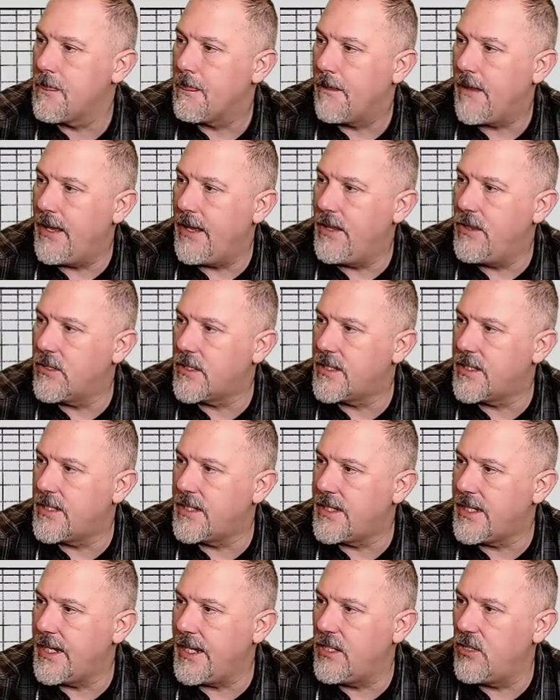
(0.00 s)
And look at the
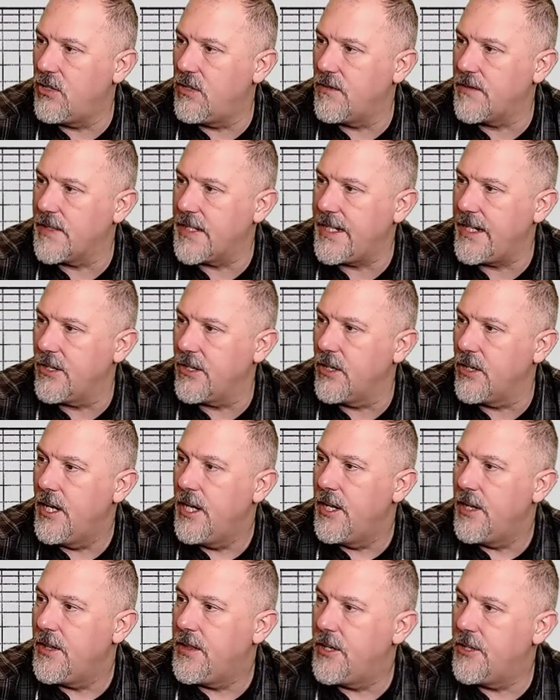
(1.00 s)
data over here.
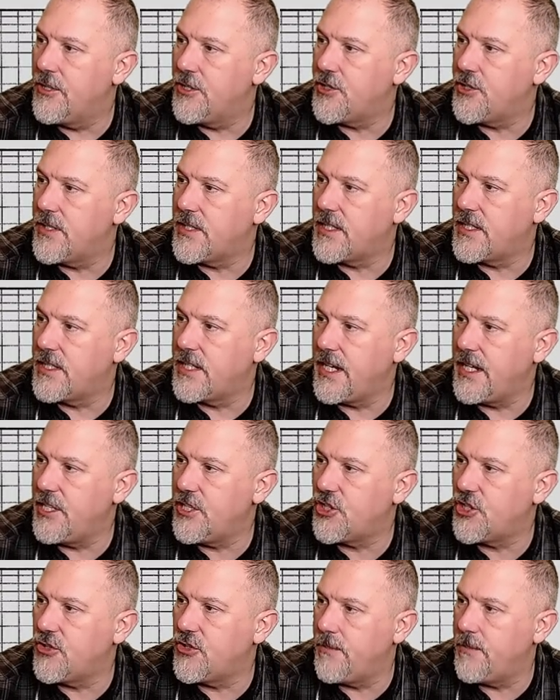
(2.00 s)
There's your instantaneous
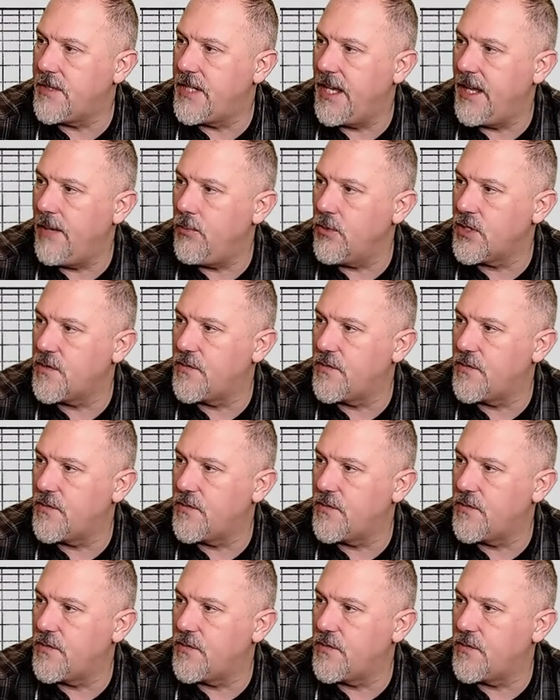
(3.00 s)
trip tables,